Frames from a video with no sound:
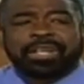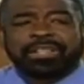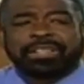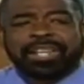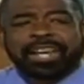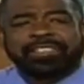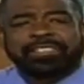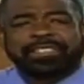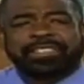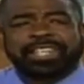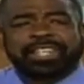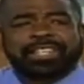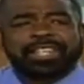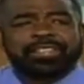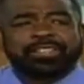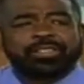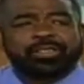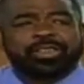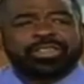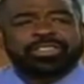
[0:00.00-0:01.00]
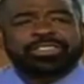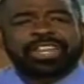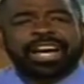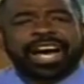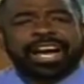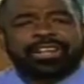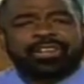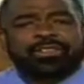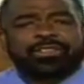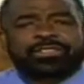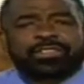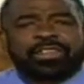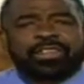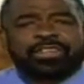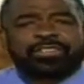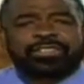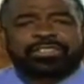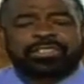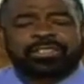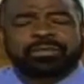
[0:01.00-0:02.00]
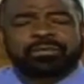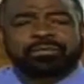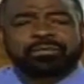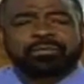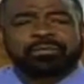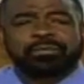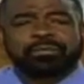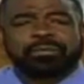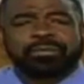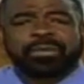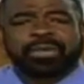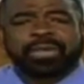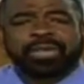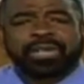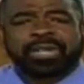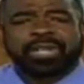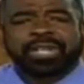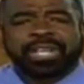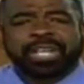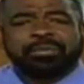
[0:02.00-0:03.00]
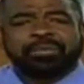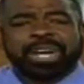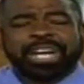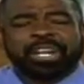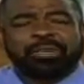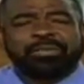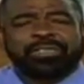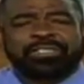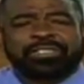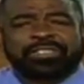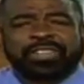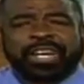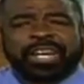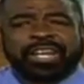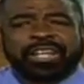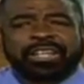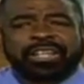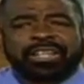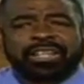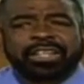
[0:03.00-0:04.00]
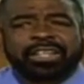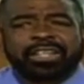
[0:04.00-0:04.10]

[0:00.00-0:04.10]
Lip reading: Leslie didn't do a title search. He made a mistake.